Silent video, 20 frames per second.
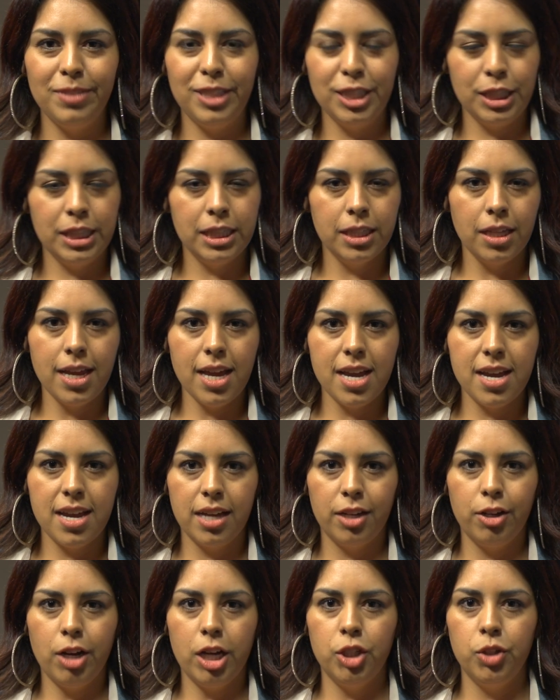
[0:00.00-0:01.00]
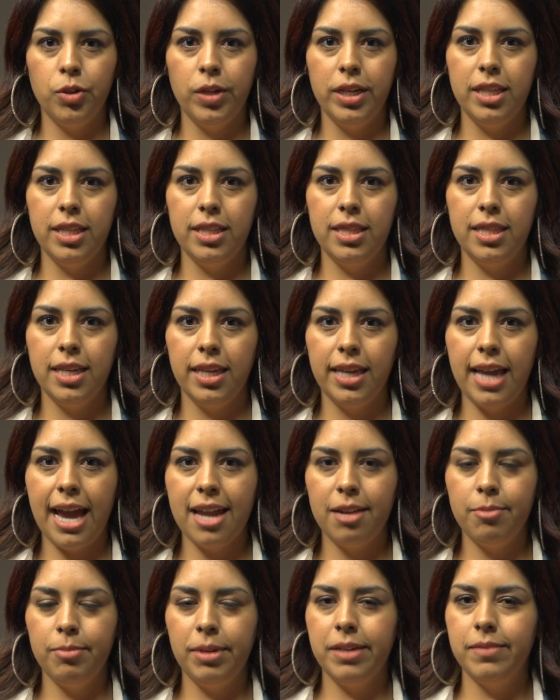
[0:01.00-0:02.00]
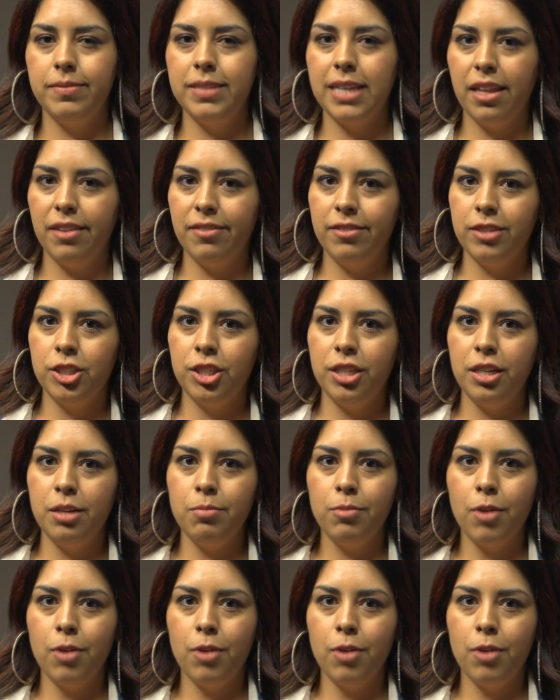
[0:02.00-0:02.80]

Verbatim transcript: Just graduated the Academy of Television and